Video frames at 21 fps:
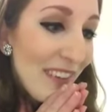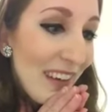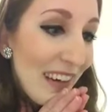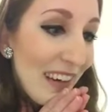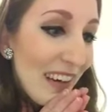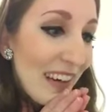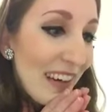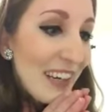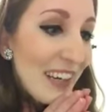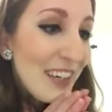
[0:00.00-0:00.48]

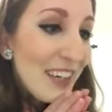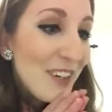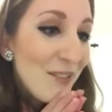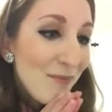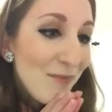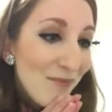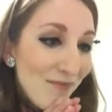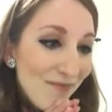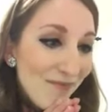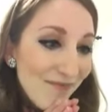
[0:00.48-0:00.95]
Okay. Um,
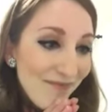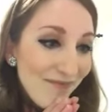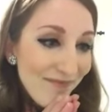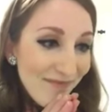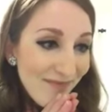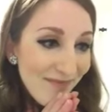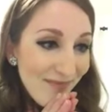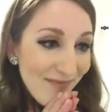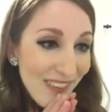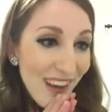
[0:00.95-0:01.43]

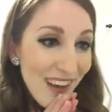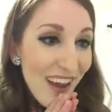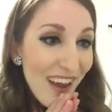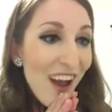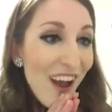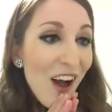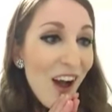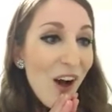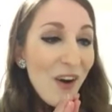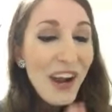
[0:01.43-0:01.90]

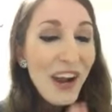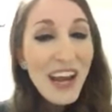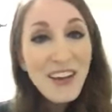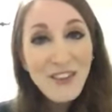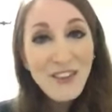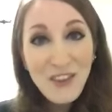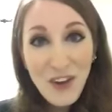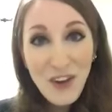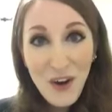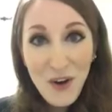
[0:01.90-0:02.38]
okay,
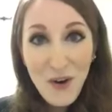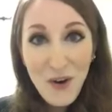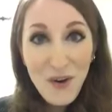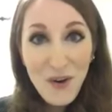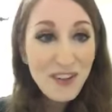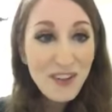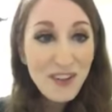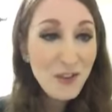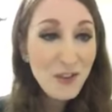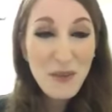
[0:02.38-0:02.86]
so
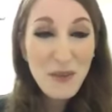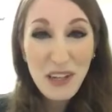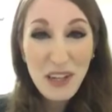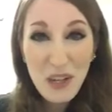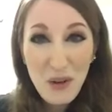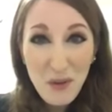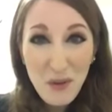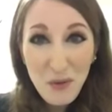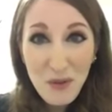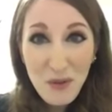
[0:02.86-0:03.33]
do you want me to
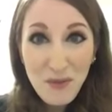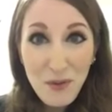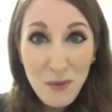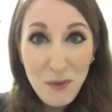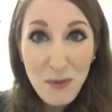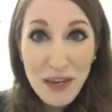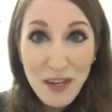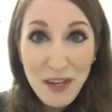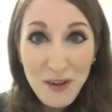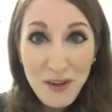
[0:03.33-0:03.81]
go through a few of
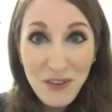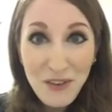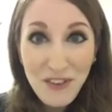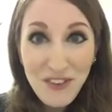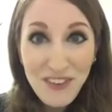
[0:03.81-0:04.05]
my notes?